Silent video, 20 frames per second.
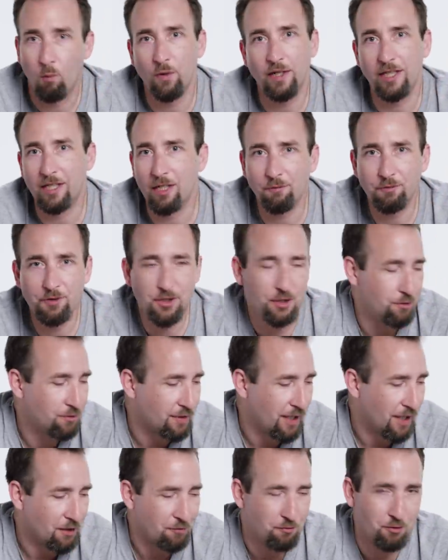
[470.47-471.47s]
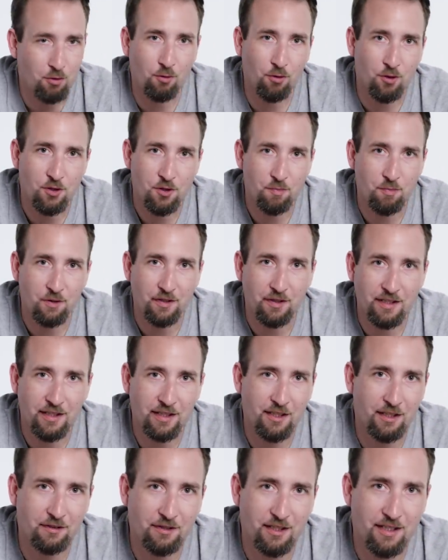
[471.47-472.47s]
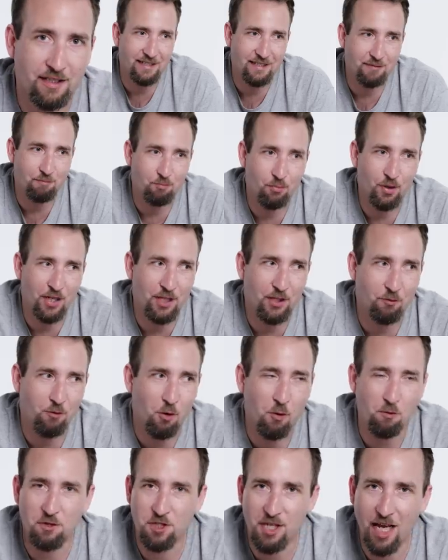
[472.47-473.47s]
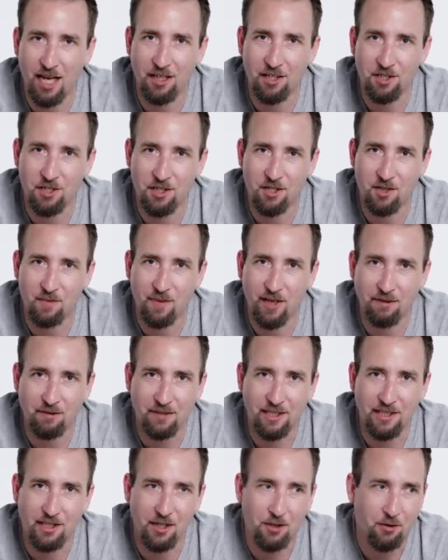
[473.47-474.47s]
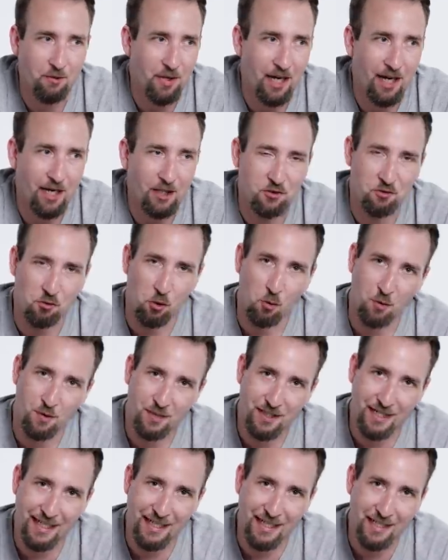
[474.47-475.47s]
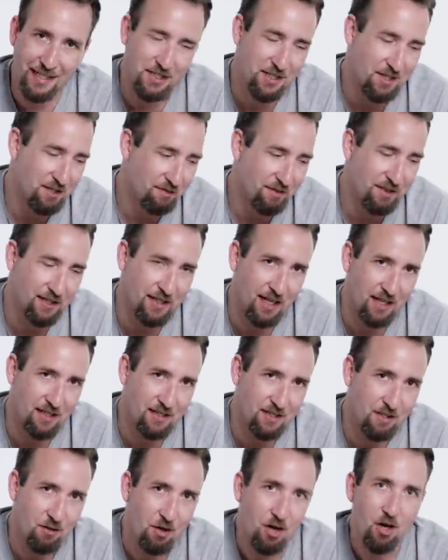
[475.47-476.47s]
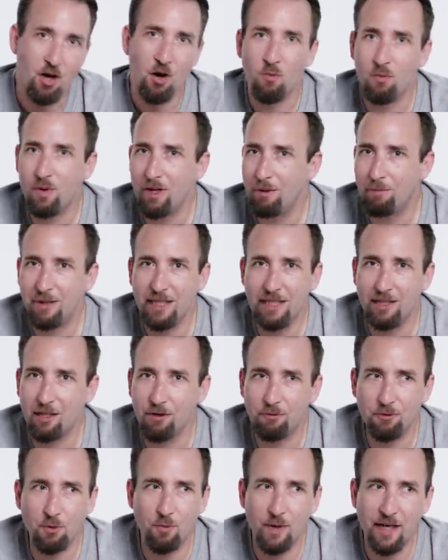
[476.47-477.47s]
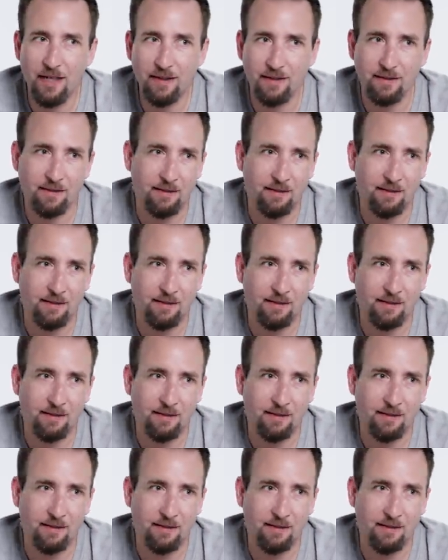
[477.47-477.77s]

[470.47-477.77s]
We'd love to do that, of course, but you know, these bring their own challenges about, you know, troll skins and stuff like that. So we love the way